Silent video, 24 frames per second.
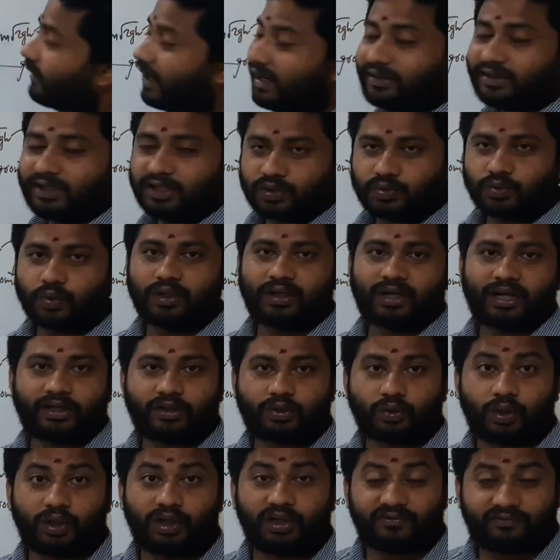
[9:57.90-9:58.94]
right? That's what I
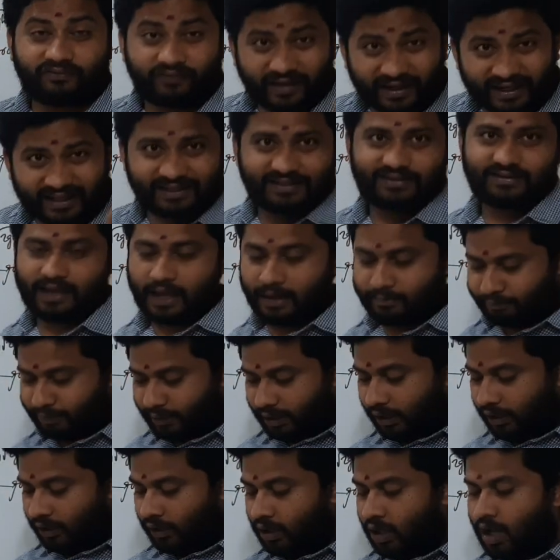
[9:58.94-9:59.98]
told you. For
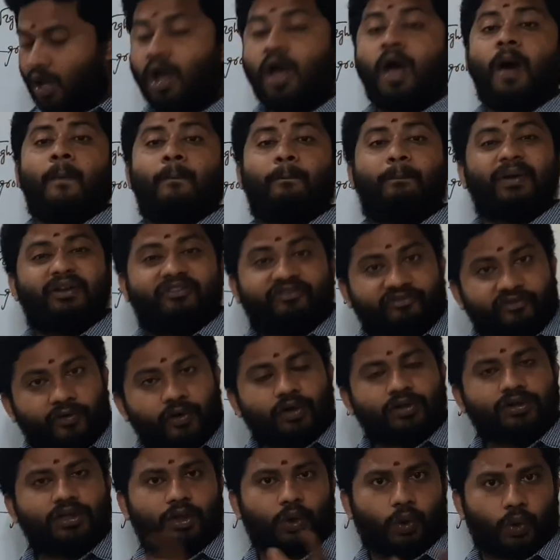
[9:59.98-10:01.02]
example,
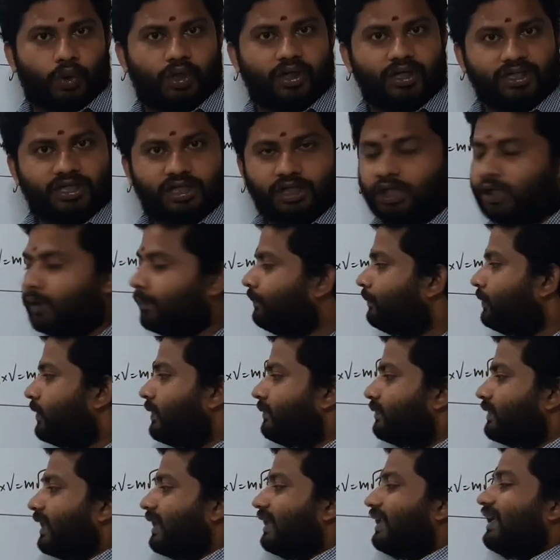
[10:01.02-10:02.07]
before the collision,
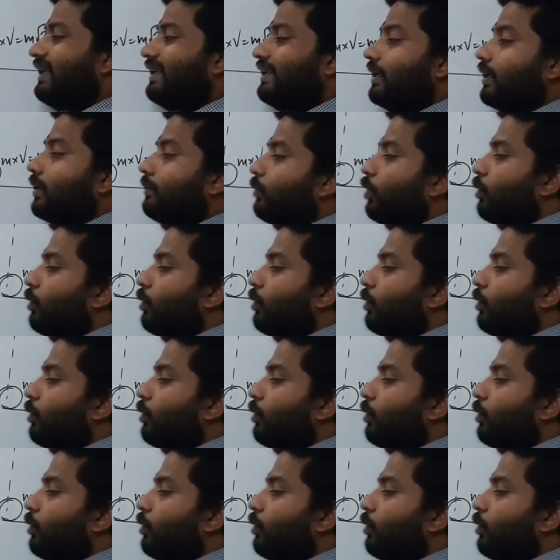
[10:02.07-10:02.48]
the linear